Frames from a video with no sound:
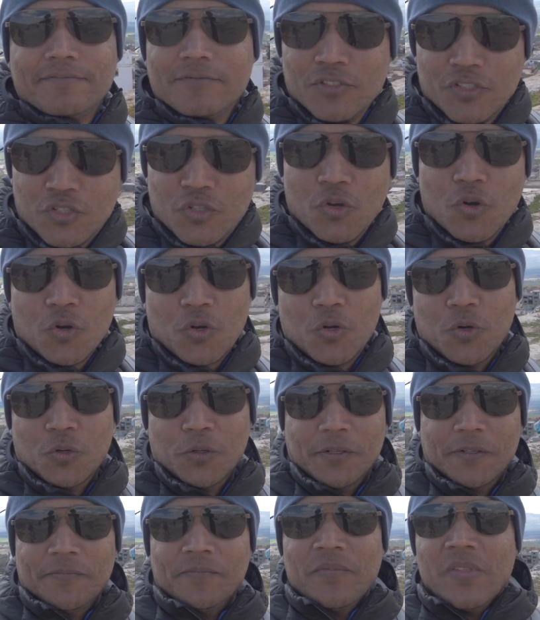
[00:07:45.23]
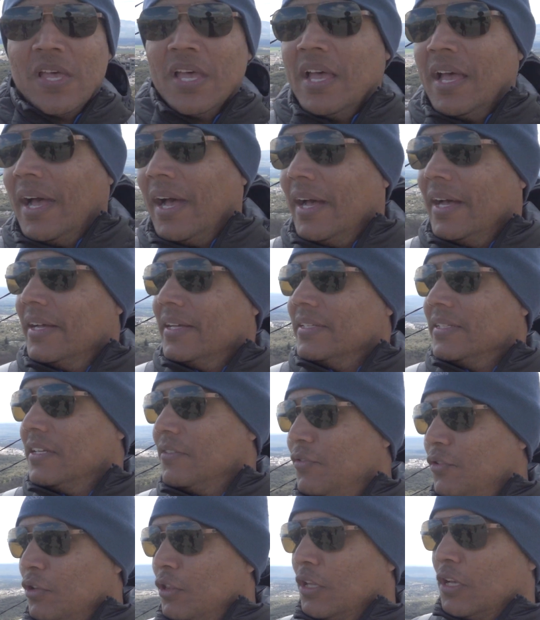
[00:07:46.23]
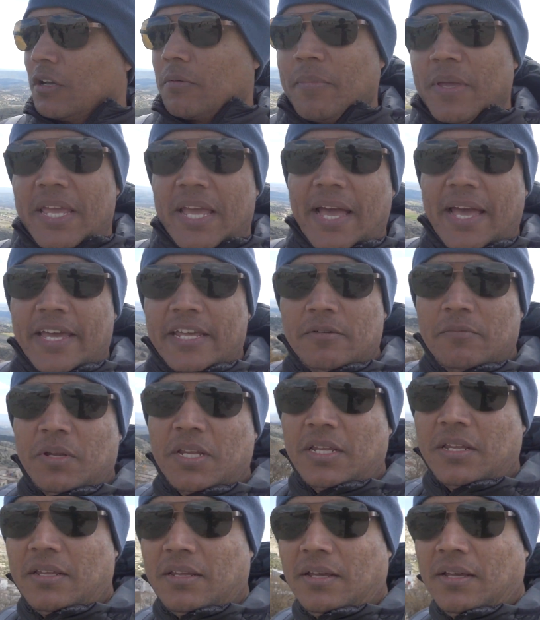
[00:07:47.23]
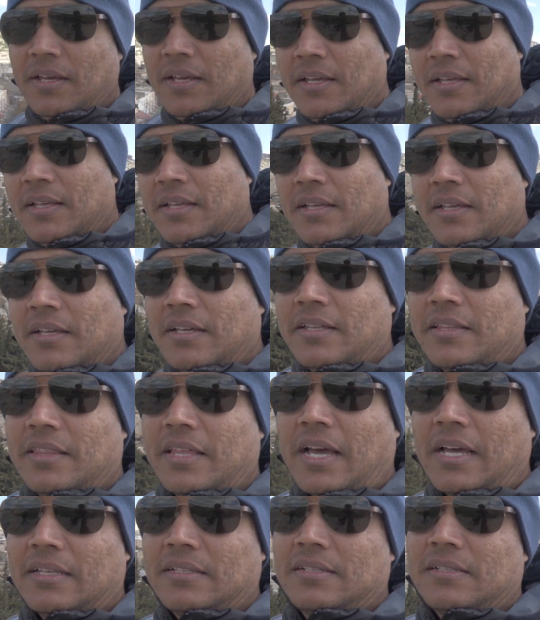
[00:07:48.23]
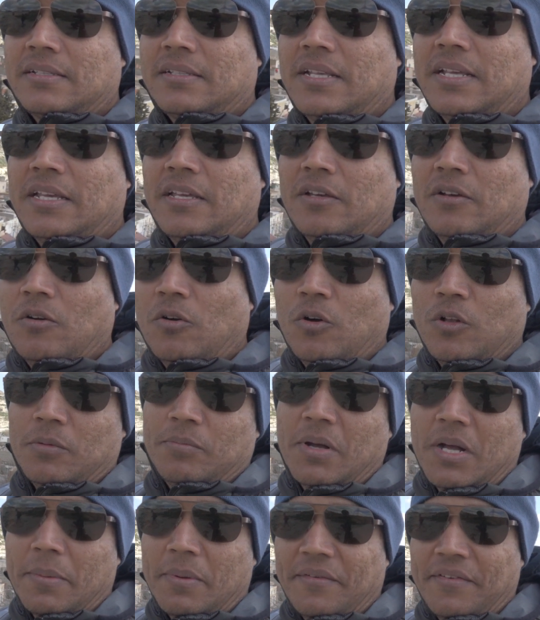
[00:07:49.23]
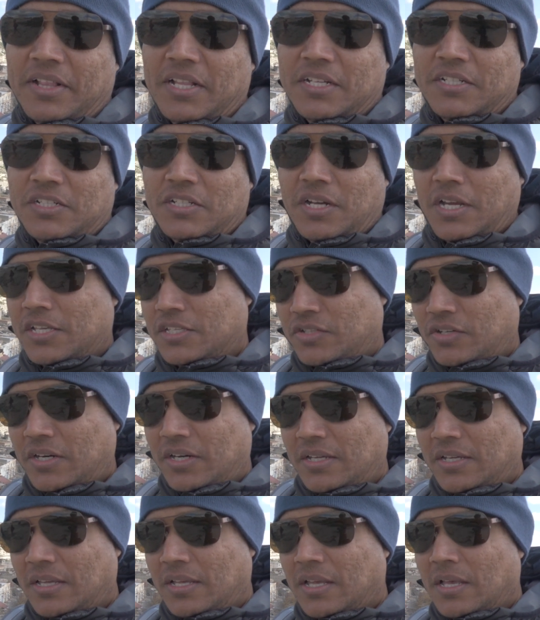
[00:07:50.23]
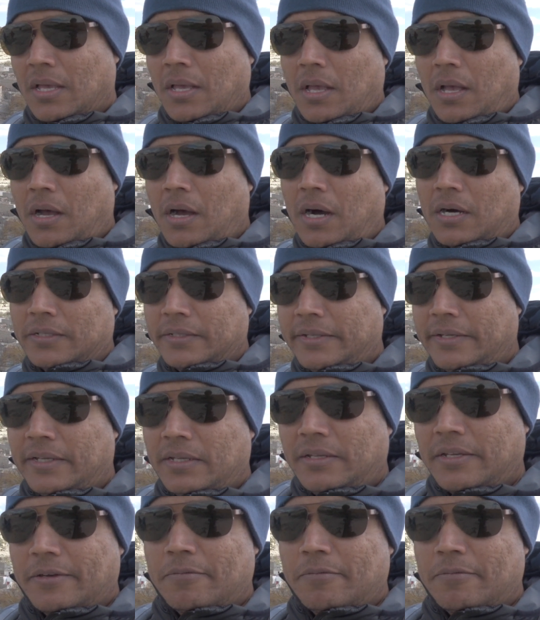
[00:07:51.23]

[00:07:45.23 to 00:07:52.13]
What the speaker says: So cool. And if you look behind me, that's the old Berber village, Kesra, on the